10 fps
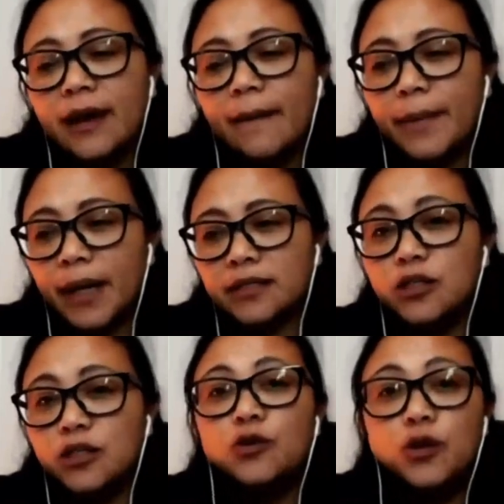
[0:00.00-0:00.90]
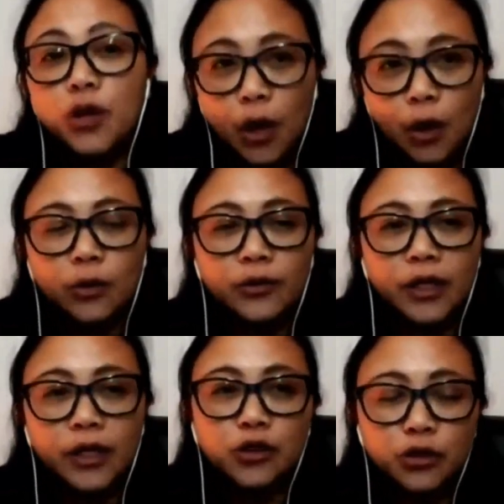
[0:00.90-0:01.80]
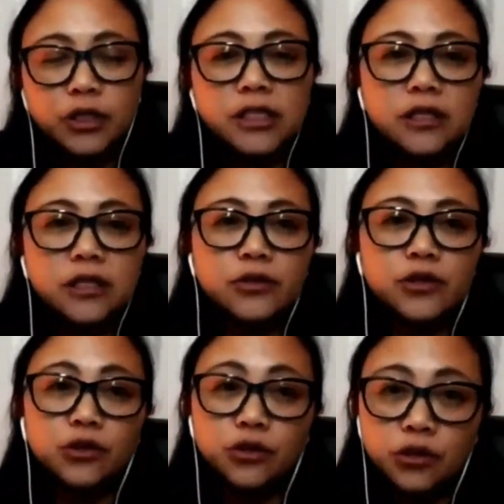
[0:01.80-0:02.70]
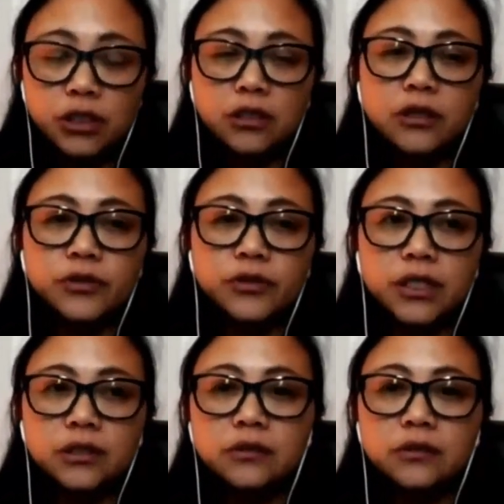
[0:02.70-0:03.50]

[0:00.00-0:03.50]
but you know that you should disclose it.